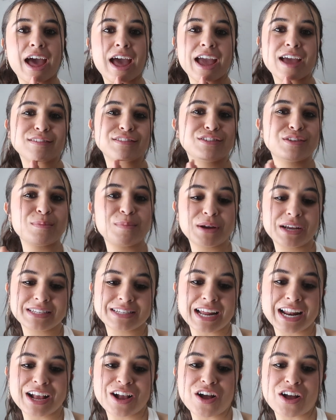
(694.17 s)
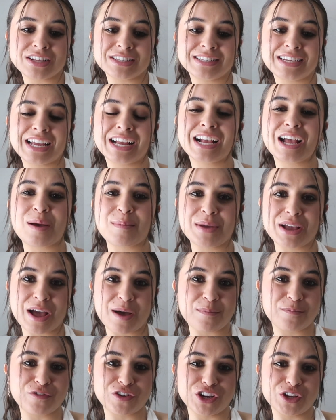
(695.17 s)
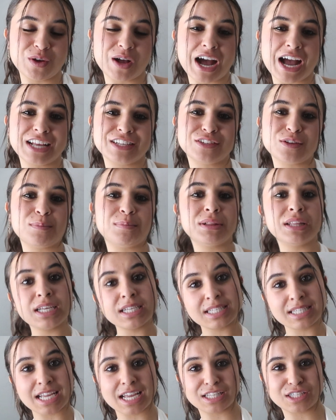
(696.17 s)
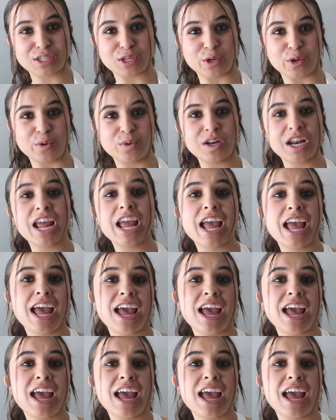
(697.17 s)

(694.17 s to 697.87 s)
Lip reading: I have super exciting content coming up for you guys, so please stay tuned.